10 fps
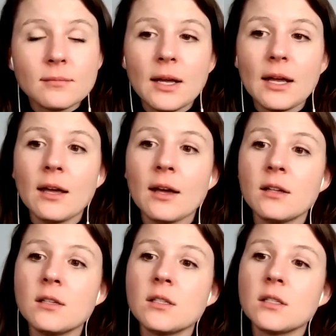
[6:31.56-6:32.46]

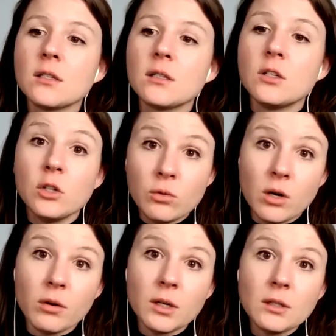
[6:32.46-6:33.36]
And you
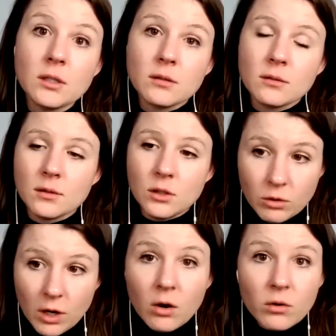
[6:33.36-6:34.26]
know it. You
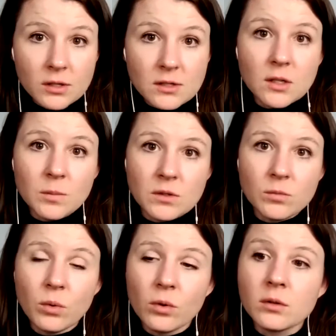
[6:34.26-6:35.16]
know that sleep is
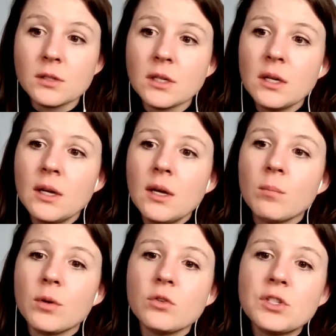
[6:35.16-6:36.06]
important,
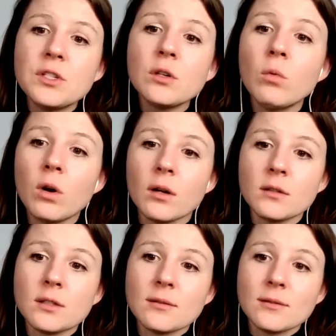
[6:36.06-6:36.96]
but you still
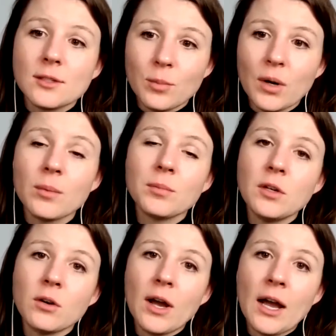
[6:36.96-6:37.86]
want to probably
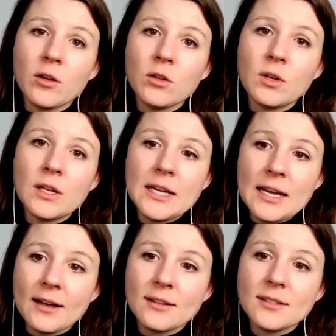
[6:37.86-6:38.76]
know how you can
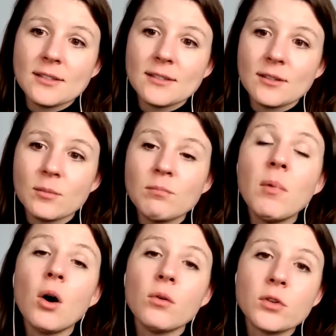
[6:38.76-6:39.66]
get the
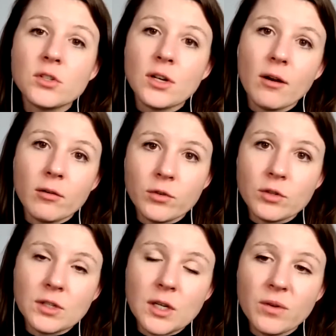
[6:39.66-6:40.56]
most out of your
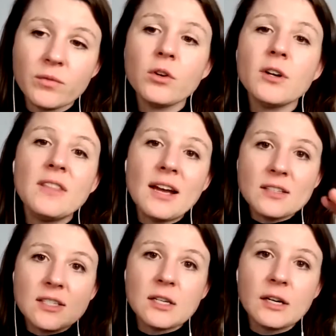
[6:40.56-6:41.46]
sleep. If you're in that
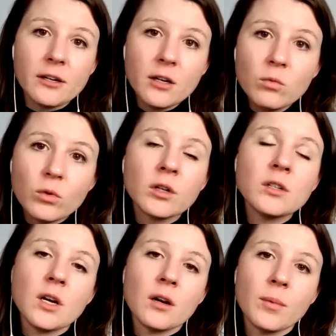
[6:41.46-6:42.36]
scenario, we're going
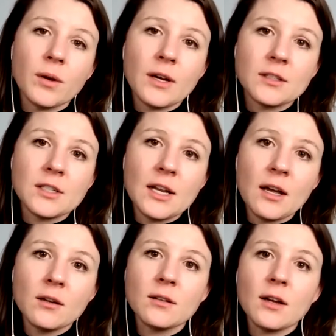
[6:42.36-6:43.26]
to talk about that
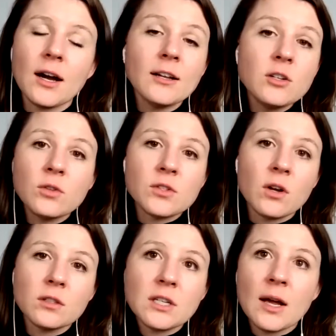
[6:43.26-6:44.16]
today. I do this all
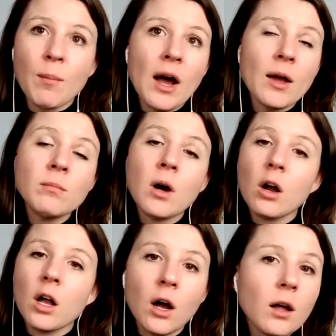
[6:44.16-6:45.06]
the time. I'm
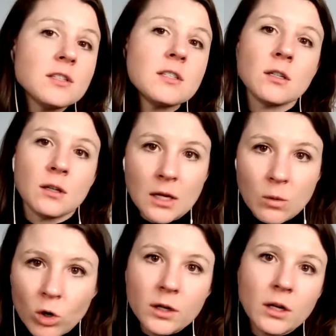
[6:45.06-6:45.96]
constantly
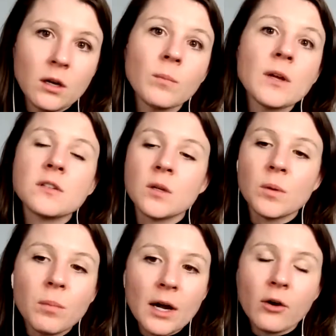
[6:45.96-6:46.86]
working on my sleep
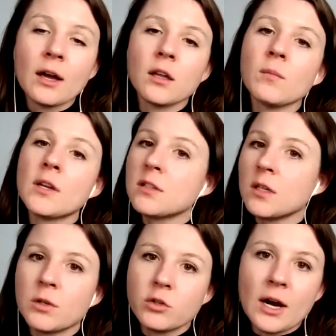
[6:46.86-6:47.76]
and biohacking my
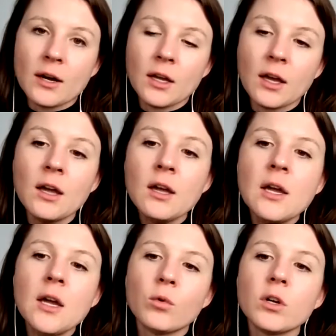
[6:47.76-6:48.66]
sleep and tracking it.
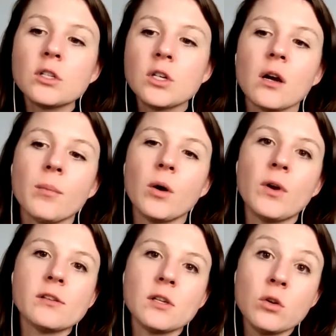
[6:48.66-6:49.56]
We're going to talk about
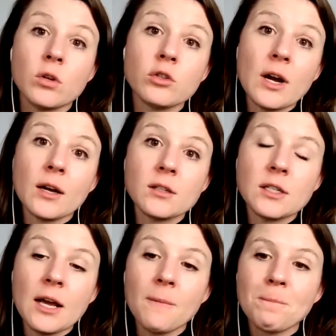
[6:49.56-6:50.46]
ways that you can track it
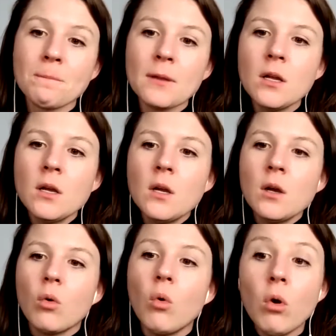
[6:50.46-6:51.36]
today.
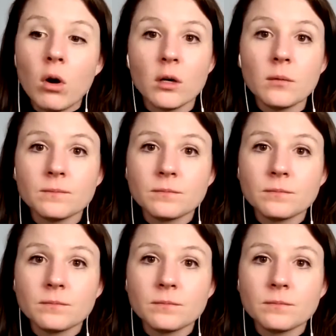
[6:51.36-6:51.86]
Or